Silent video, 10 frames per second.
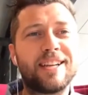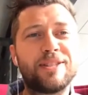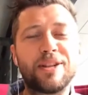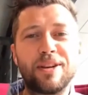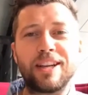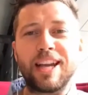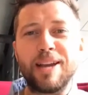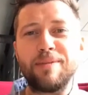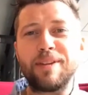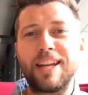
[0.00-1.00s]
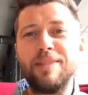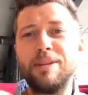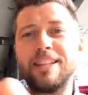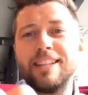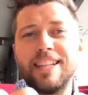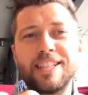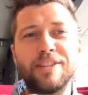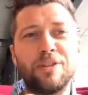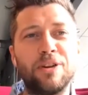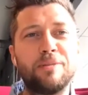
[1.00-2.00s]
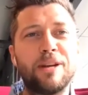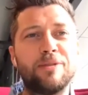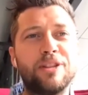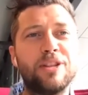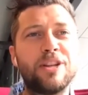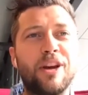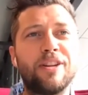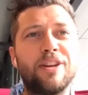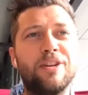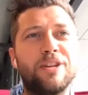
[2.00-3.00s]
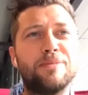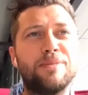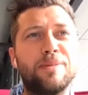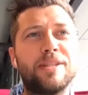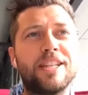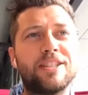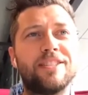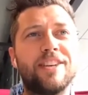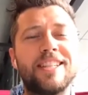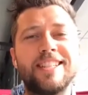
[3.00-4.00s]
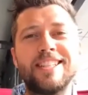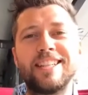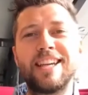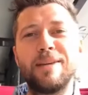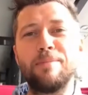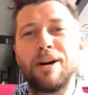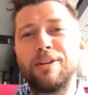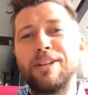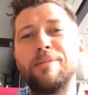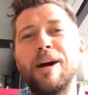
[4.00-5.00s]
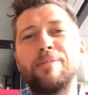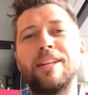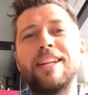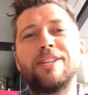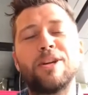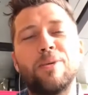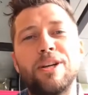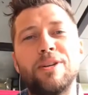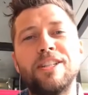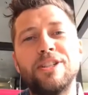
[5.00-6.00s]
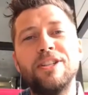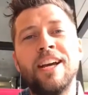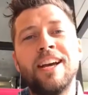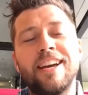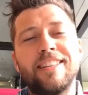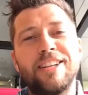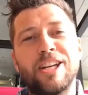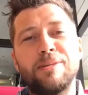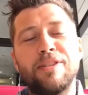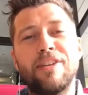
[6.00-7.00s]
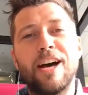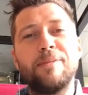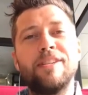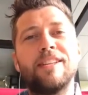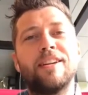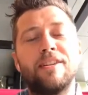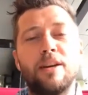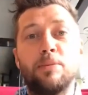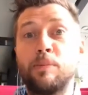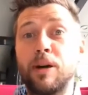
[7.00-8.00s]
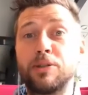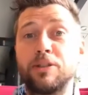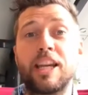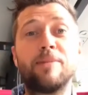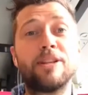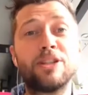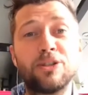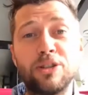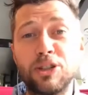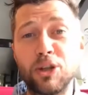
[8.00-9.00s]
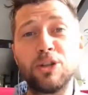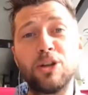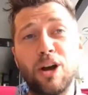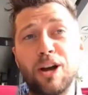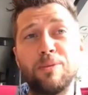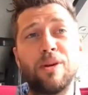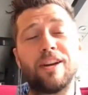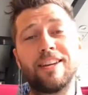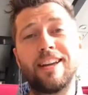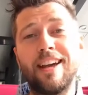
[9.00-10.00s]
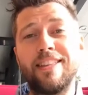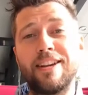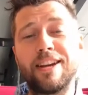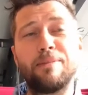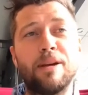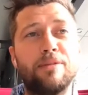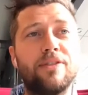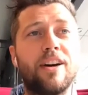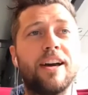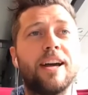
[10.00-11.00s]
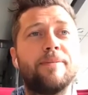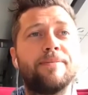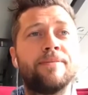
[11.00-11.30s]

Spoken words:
So get a big list of all the people you know that who could be potential investors, and keep buttering them up and letting them know what you want to do and that you're going to be a farmer, and then a proposal is coming soon. Do your homework and get out there and get people fired up.